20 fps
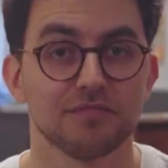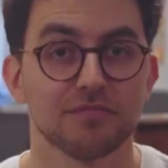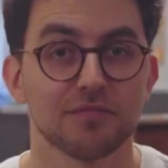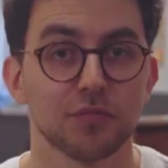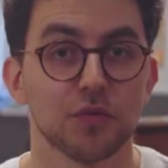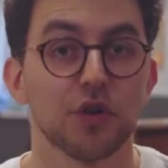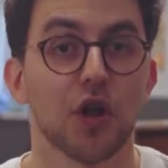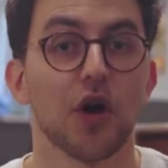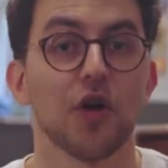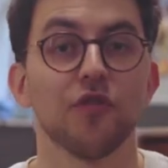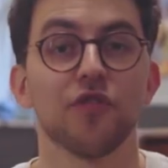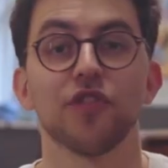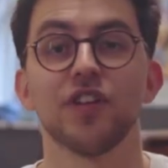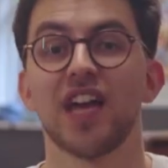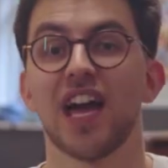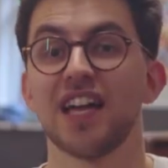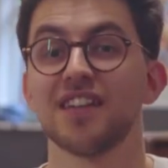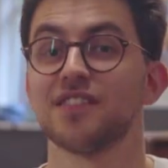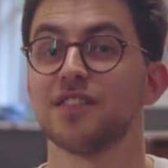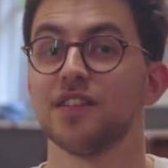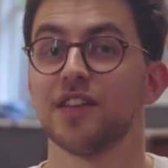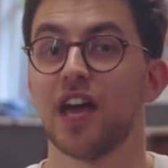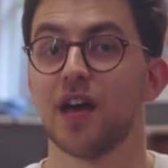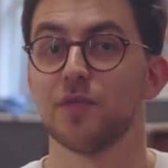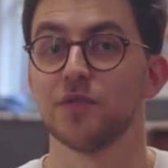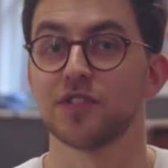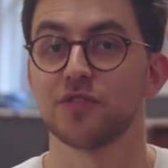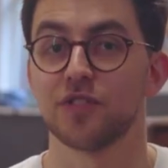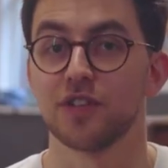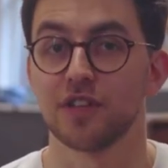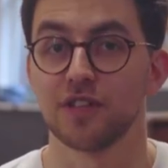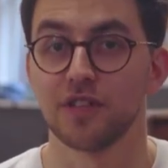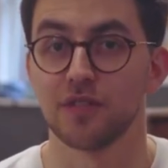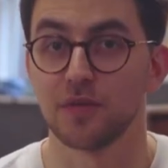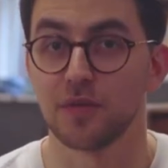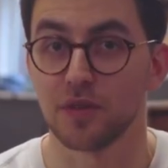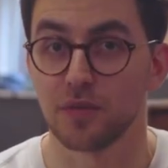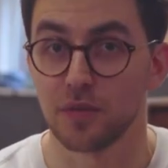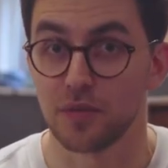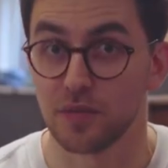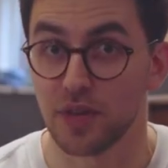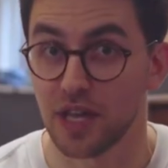will hopefully add to the atmosphere, that, and